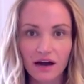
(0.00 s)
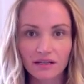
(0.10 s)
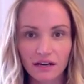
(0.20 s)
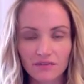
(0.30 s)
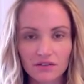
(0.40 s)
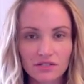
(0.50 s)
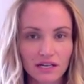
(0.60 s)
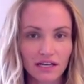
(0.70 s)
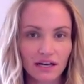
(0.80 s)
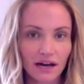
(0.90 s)
I love using
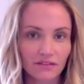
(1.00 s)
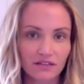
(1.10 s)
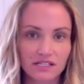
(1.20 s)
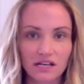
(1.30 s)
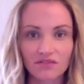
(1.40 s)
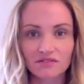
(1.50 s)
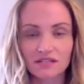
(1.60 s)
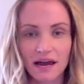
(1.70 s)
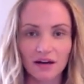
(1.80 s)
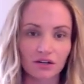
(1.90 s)
any kind of a
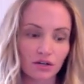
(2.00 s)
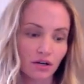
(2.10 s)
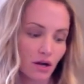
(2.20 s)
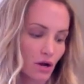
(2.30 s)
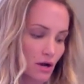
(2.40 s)
self-tanner